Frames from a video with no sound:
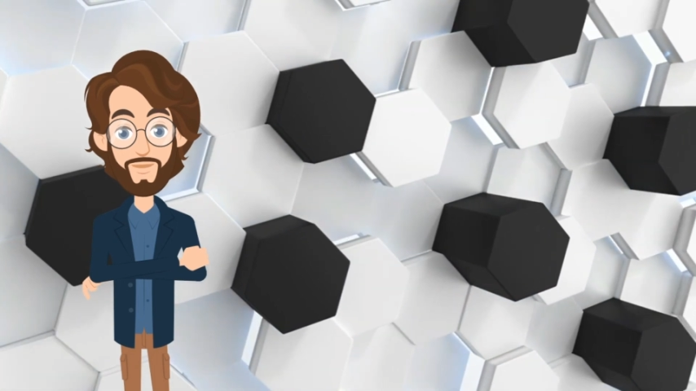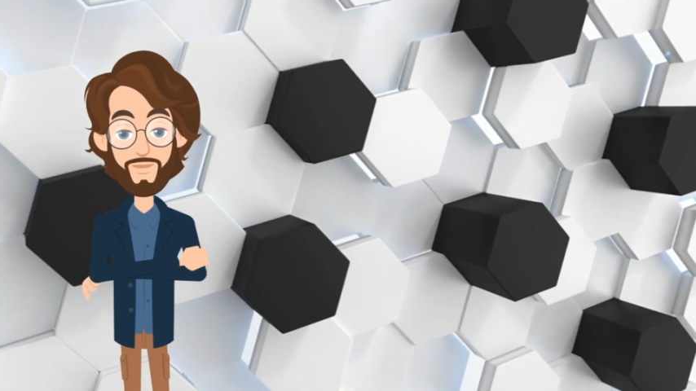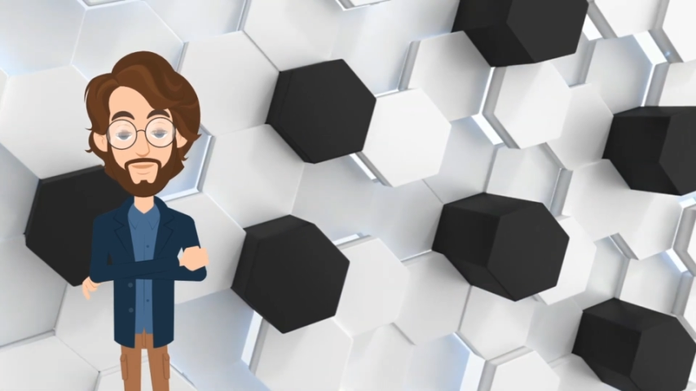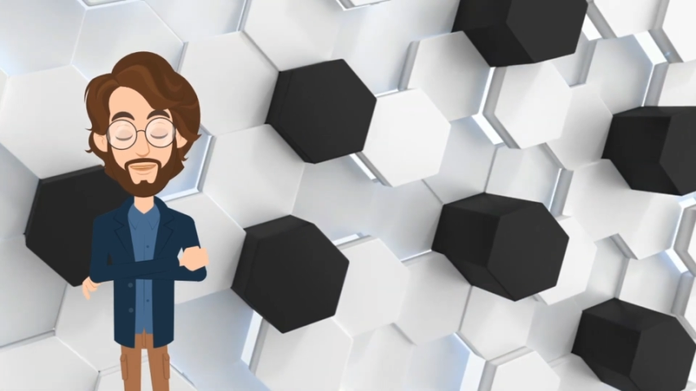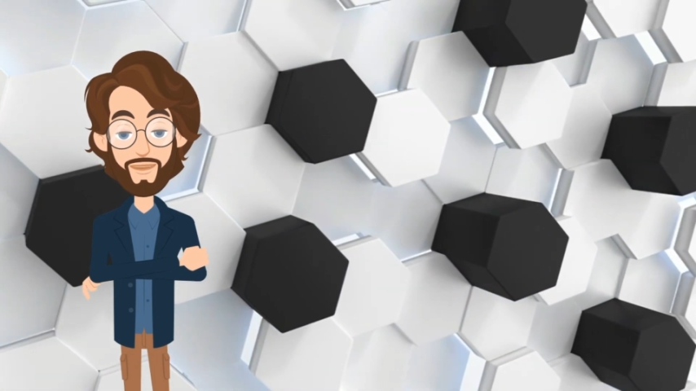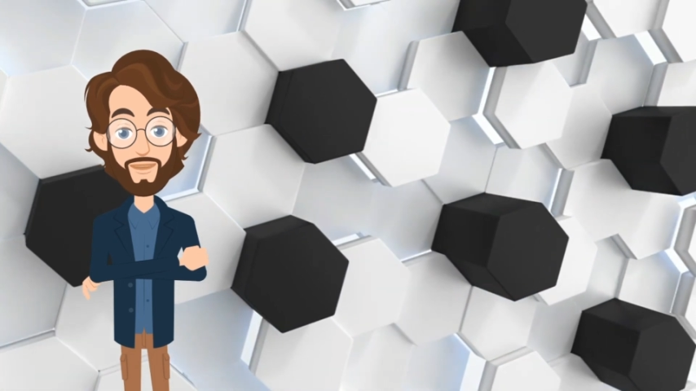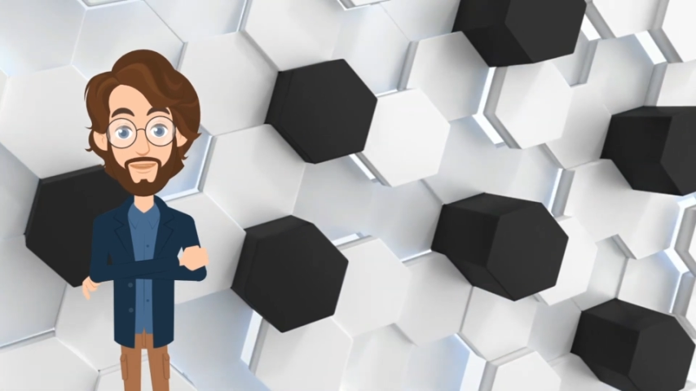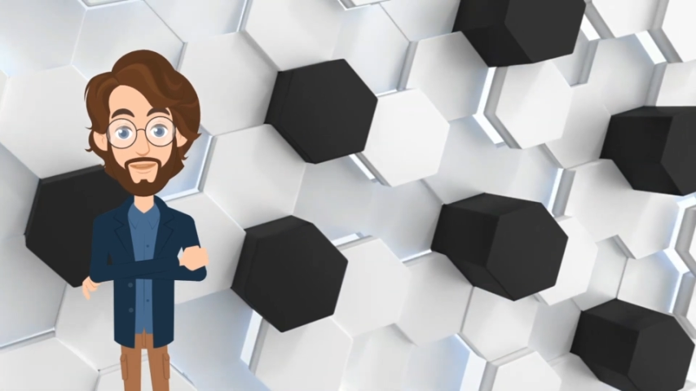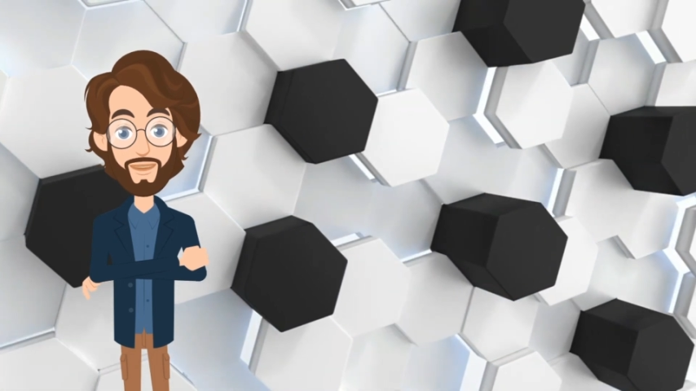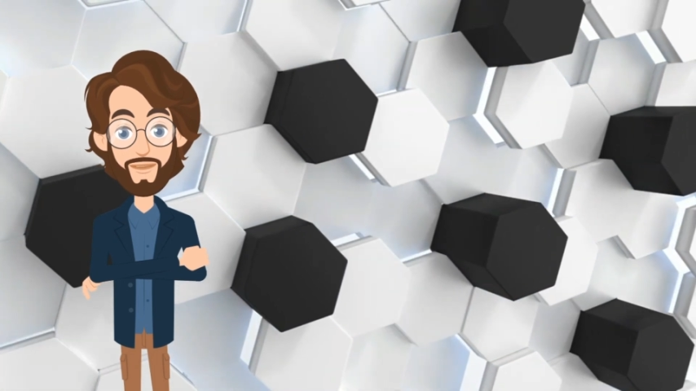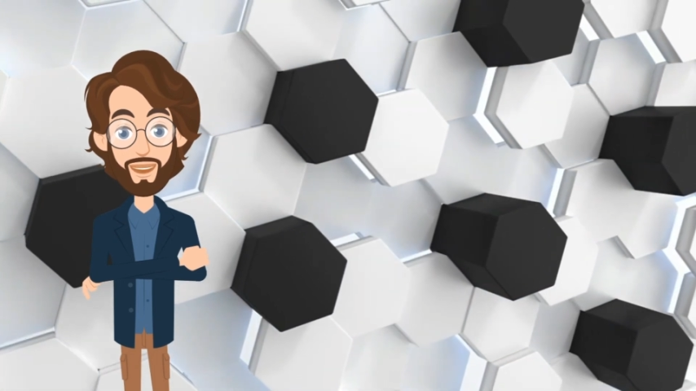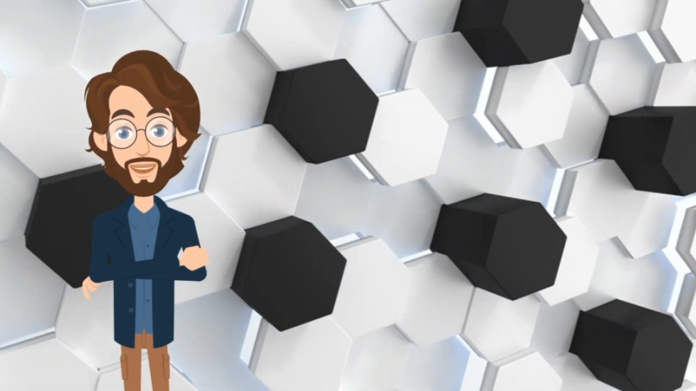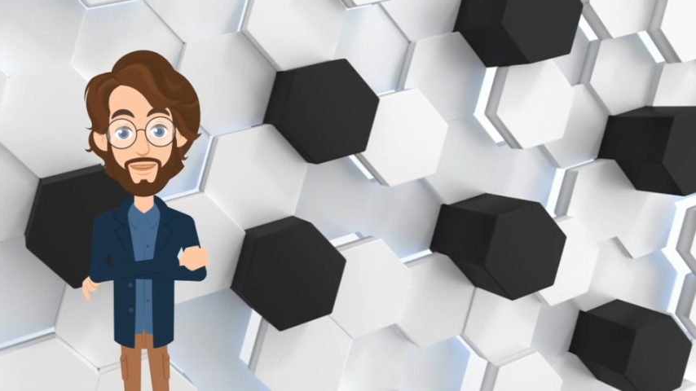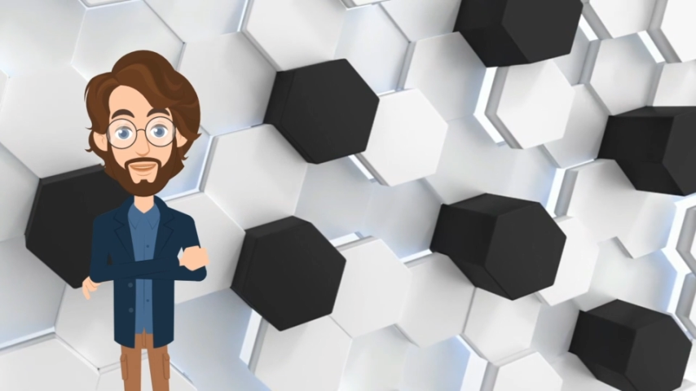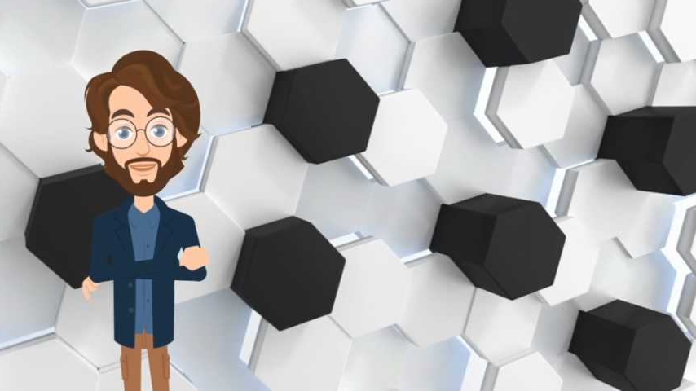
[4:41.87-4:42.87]
and more
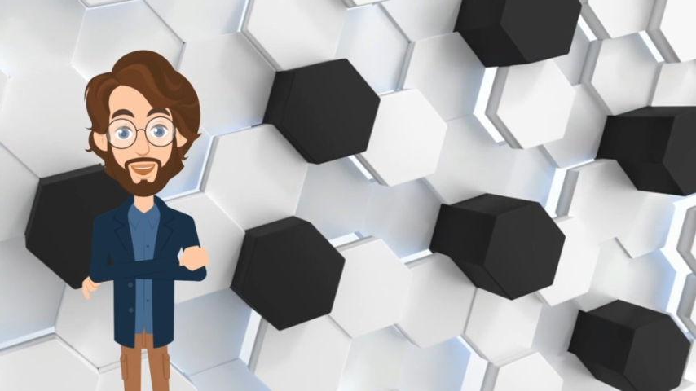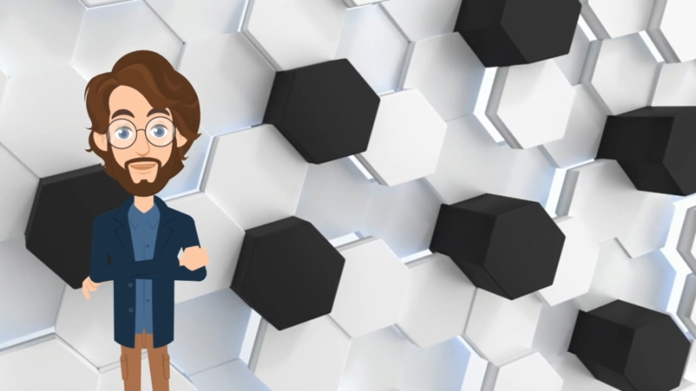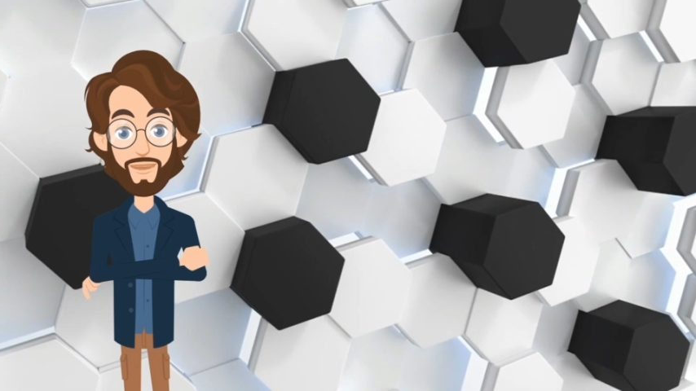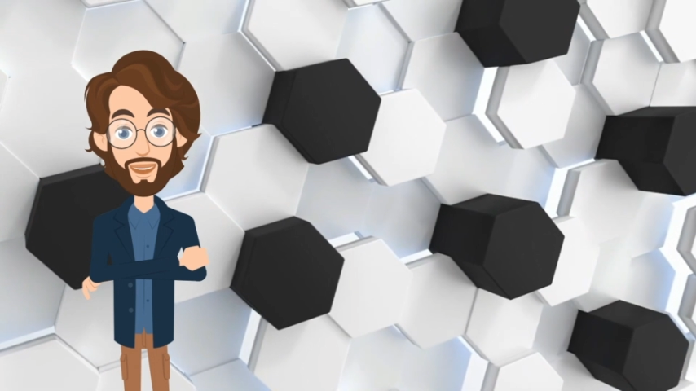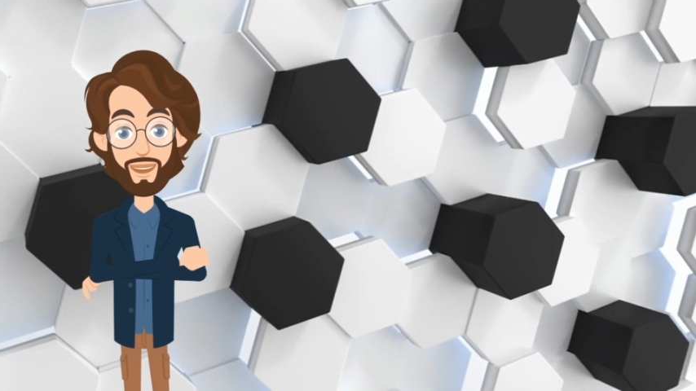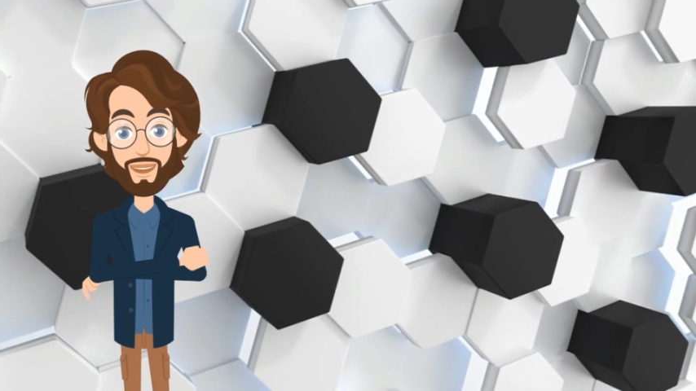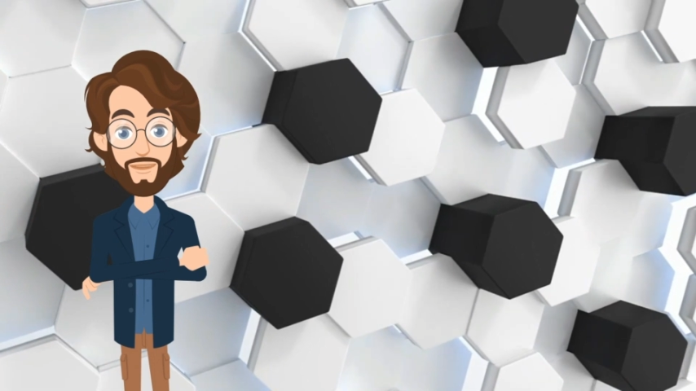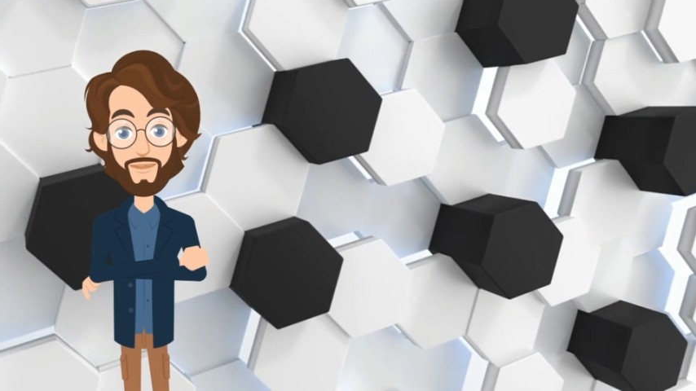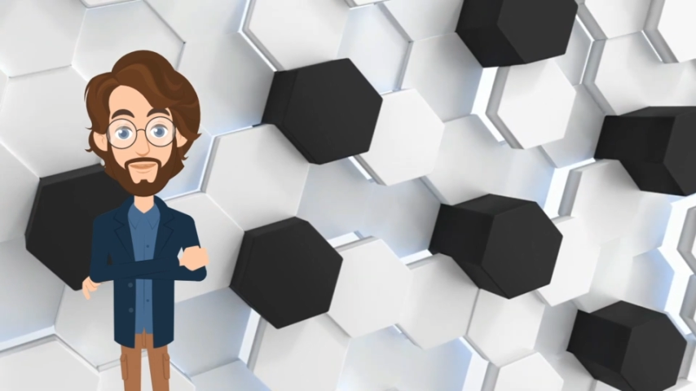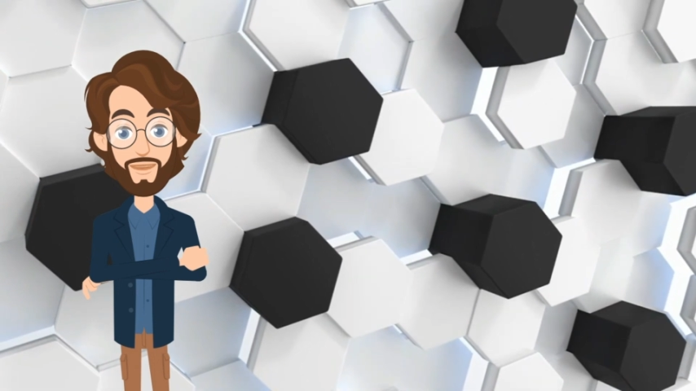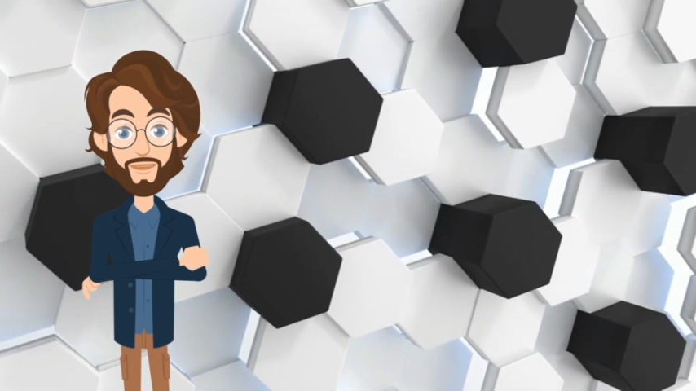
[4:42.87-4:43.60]
likely to focus on our